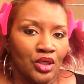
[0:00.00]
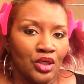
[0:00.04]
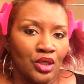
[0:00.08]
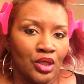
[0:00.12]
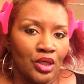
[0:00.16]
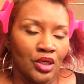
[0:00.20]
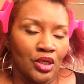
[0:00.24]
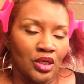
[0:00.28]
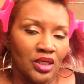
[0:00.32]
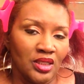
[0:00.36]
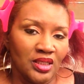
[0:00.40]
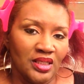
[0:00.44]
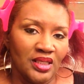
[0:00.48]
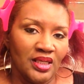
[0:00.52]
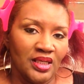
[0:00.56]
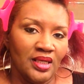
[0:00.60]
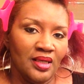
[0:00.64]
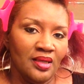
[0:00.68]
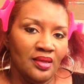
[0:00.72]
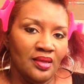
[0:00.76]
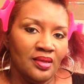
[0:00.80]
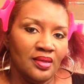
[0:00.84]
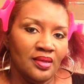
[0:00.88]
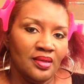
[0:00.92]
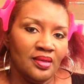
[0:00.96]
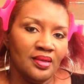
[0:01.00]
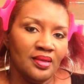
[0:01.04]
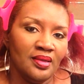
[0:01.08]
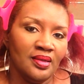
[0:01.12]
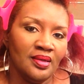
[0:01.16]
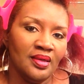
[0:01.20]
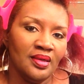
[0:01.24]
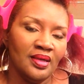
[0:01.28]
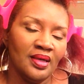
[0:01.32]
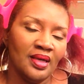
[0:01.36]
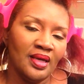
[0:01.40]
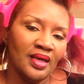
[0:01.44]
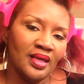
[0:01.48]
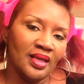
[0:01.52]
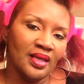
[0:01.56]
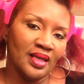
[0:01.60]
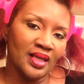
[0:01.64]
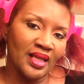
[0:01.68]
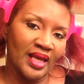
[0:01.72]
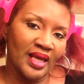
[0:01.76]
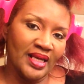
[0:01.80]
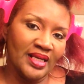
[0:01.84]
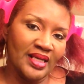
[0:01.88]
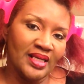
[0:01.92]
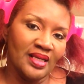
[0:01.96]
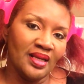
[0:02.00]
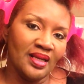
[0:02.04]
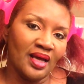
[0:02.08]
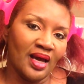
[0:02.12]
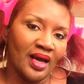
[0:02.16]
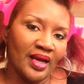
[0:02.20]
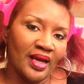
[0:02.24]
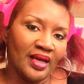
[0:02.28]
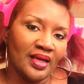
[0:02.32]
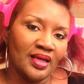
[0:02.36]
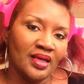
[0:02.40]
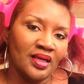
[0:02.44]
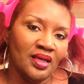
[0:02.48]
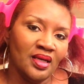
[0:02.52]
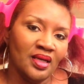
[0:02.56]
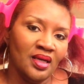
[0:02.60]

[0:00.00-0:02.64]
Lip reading: girly and ladylike